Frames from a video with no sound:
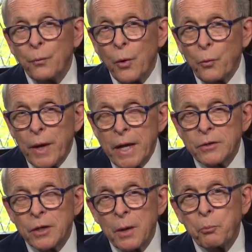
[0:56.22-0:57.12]
what we
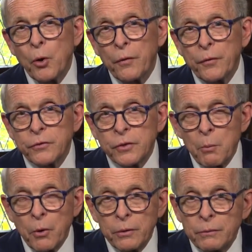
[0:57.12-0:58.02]
ended up with is
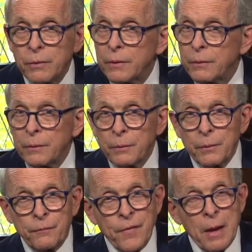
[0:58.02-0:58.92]
someone, uh, the
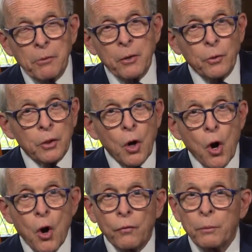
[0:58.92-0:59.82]
family would
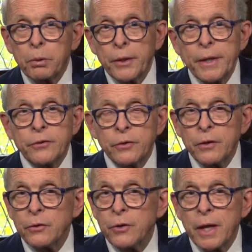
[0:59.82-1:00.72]
call the police,
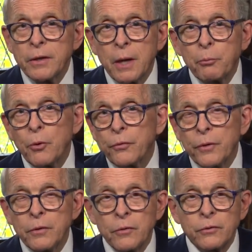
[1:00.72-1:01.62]
and you'd end up with
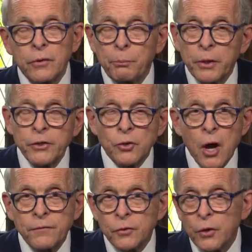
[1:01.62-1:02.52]
either a police
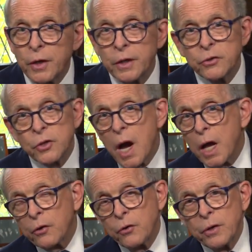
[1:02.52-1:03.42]
officer getting
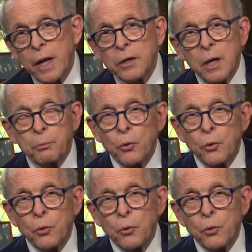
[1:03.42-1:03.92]
shot, or you'd end up